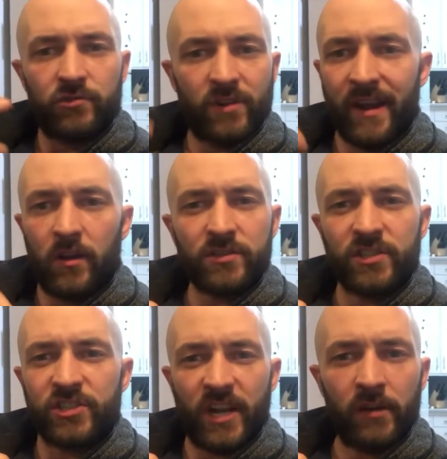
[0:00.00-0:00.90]
Triangles
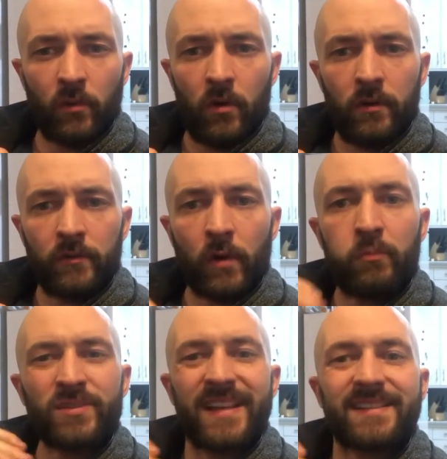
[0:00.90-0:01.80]
in general
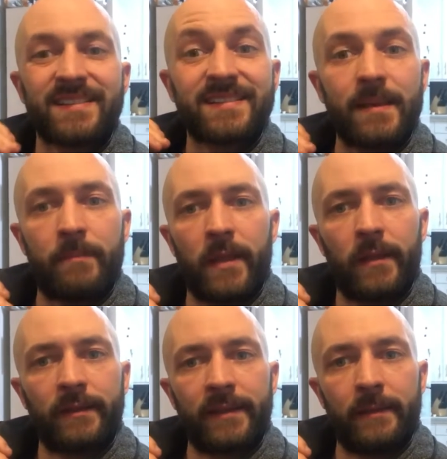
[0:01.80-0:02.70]
represents
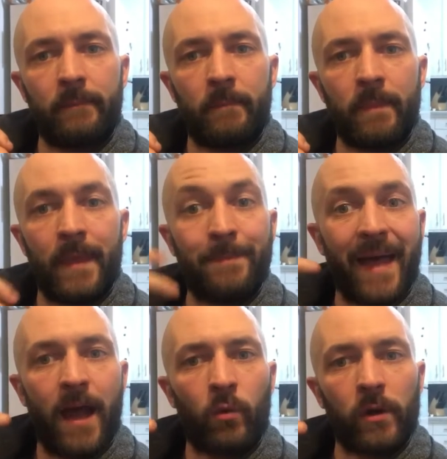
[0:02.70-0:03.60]
stability and
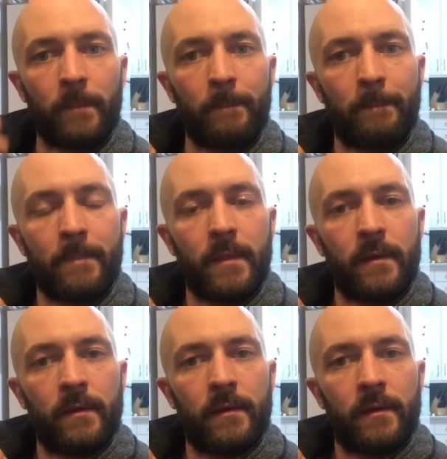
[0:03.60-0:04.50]
power
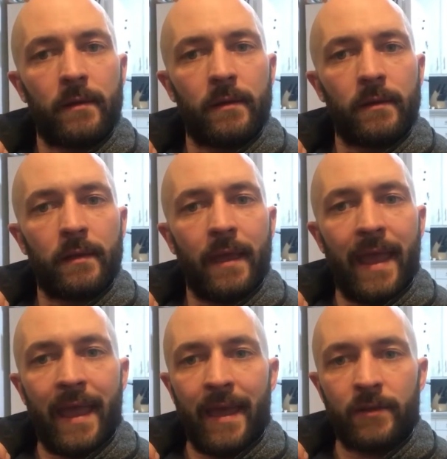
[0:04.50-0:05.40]

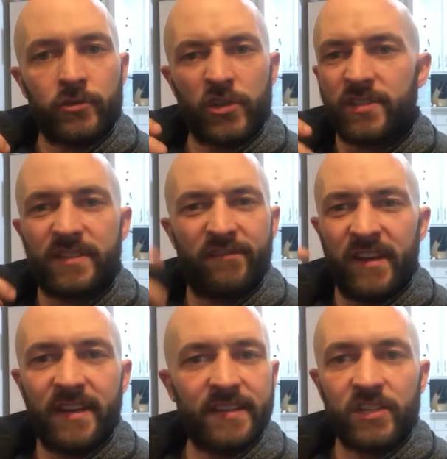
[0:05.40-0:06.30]
and just
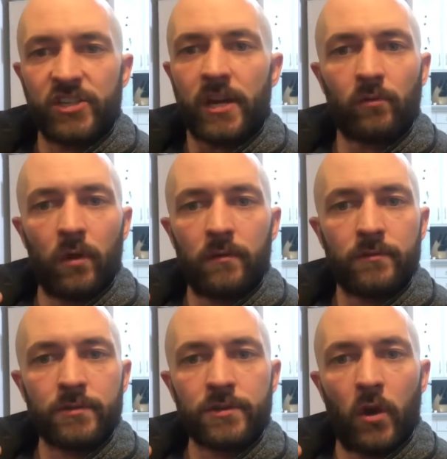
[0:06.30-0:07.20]
divinity in general.
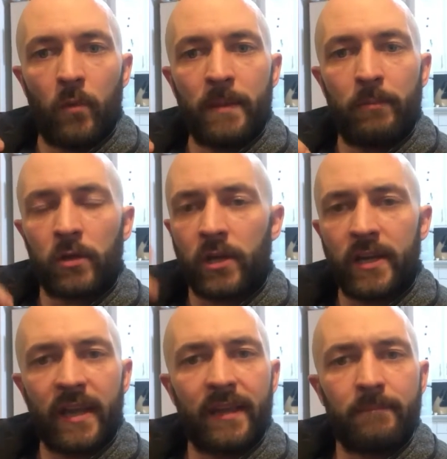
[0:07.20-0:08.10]
So people are
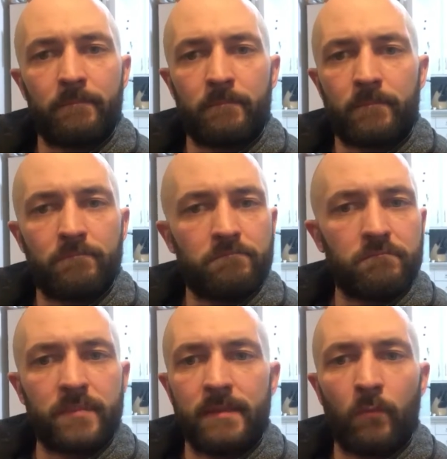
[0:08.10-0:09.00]
going to
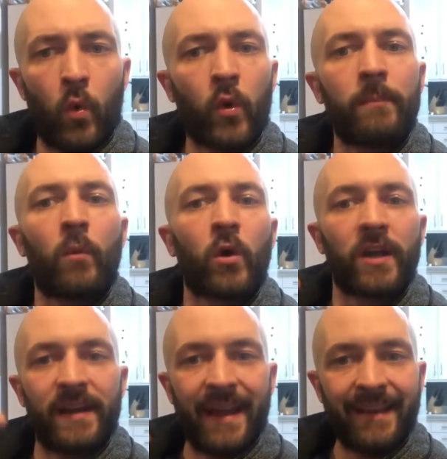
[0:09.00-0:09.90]
be more and more
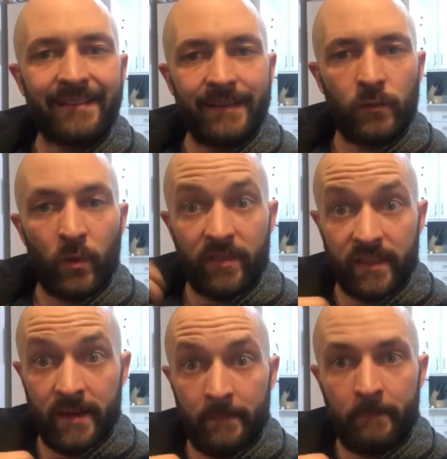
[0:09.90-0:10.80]
connected
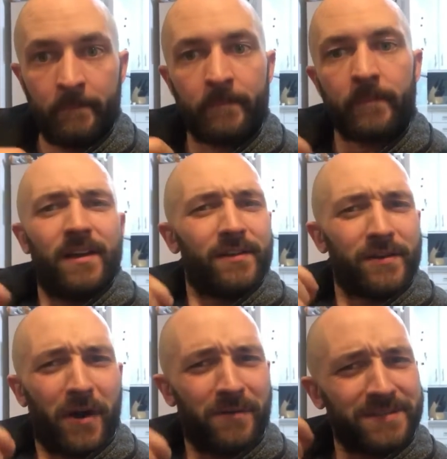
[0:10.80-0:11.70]
within.
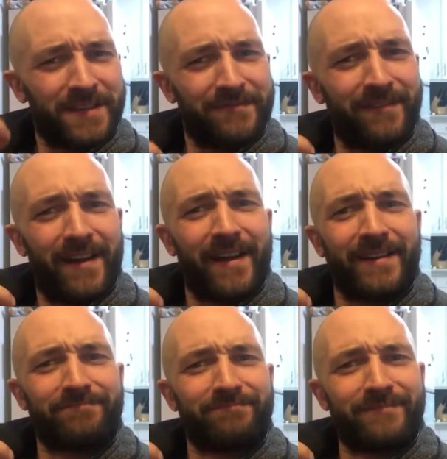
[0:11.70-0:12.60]
You're always going to
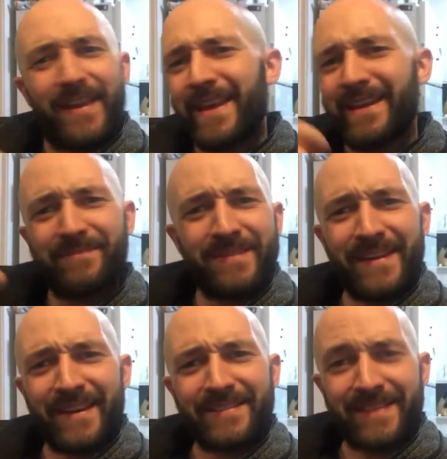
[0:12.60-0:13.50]
find hidden
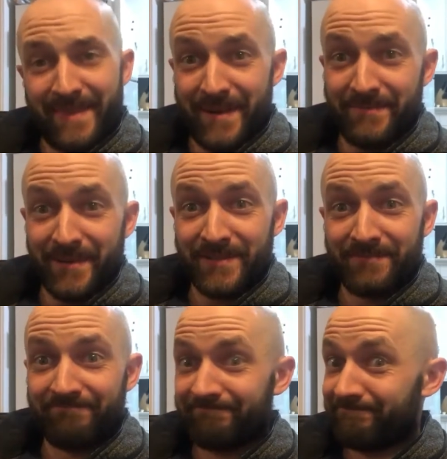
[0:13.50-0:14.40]
meanings and numbers.